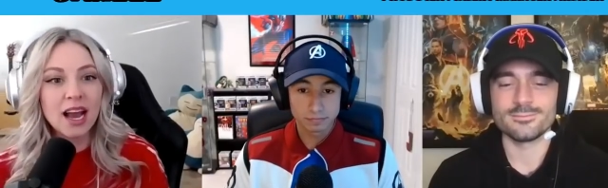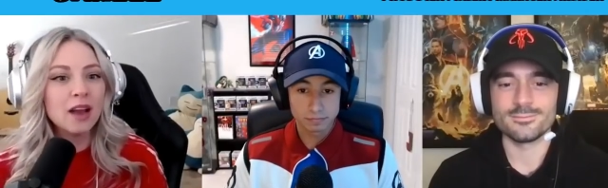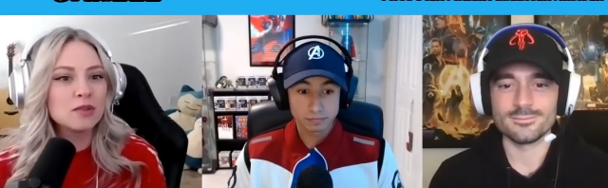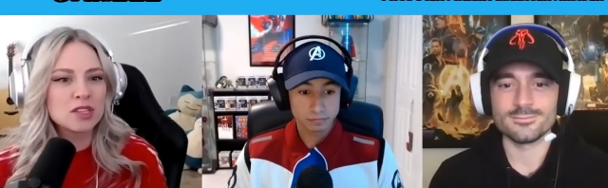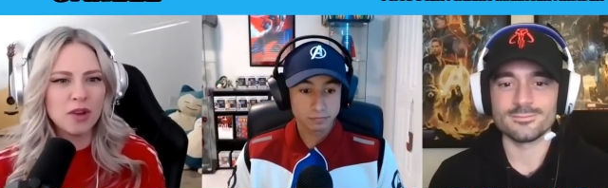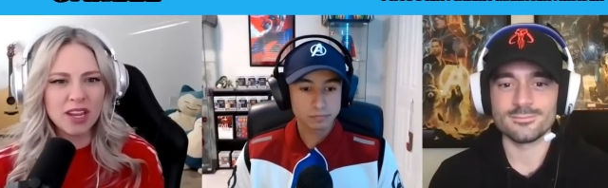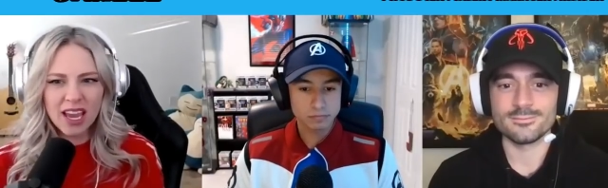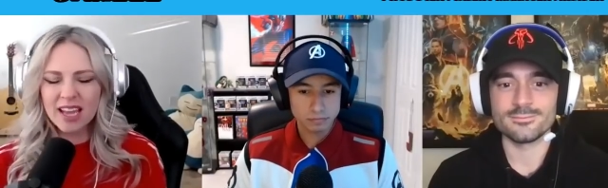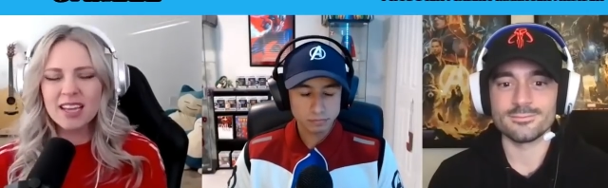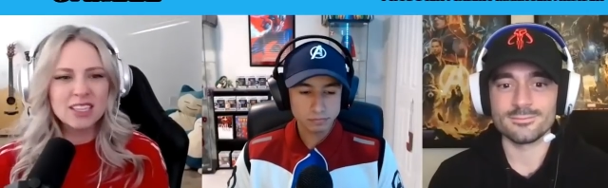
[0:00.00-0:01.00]
Speaker 1: I was going,
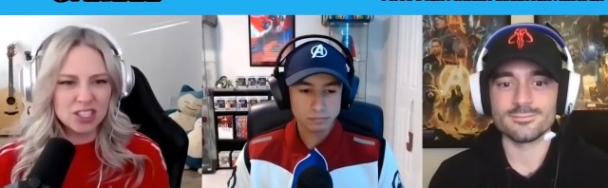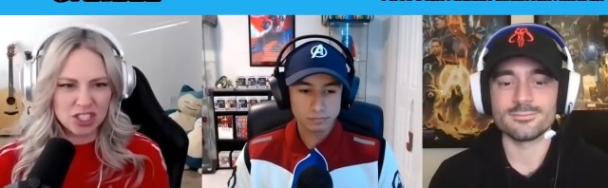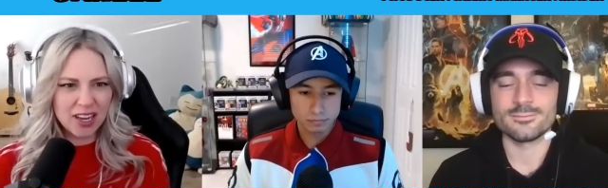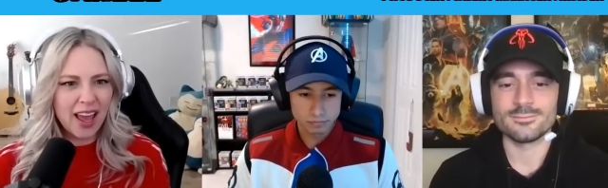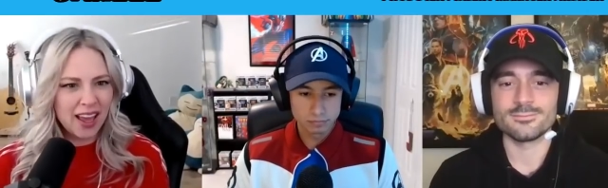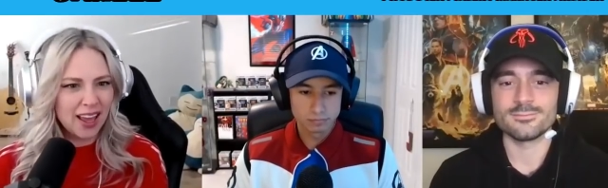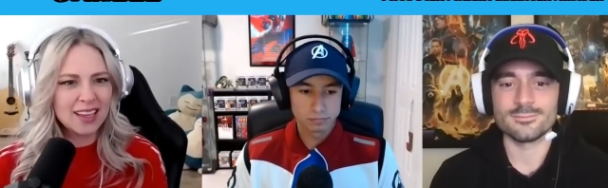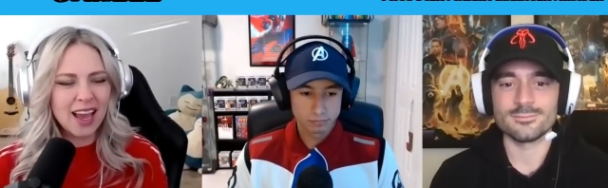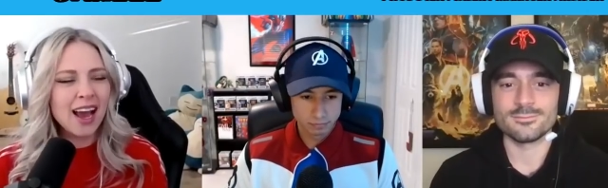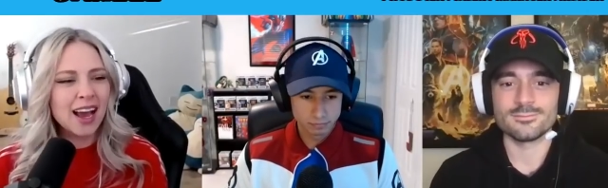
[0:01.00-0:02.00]
heck
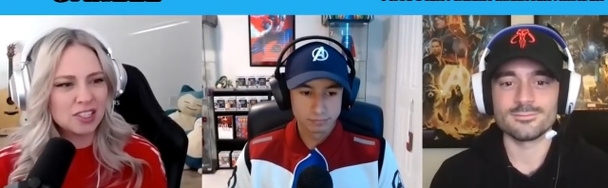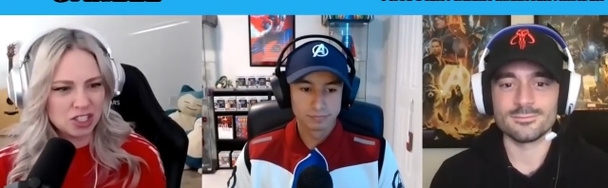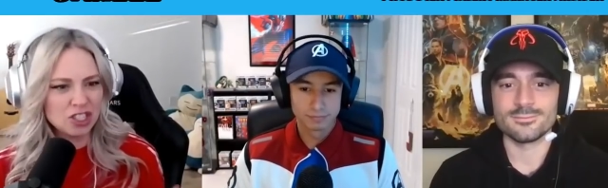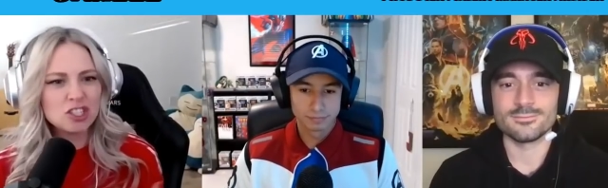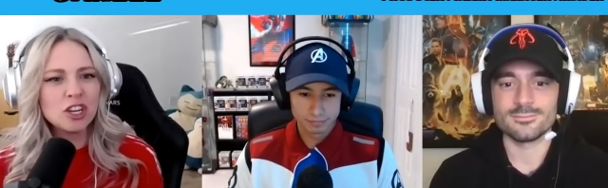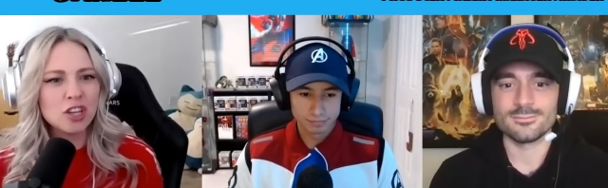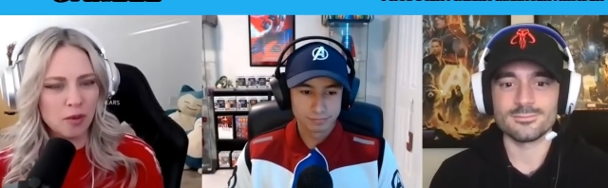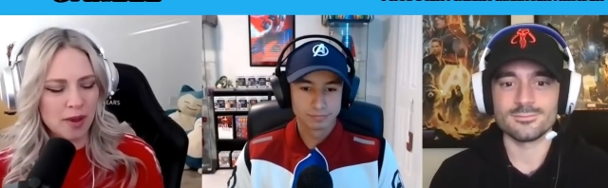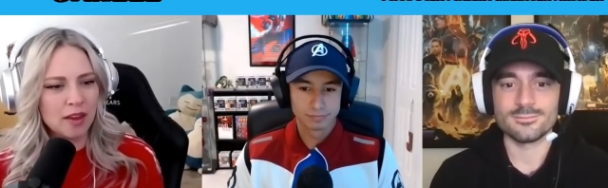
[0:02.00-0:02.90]
yeah, she should go in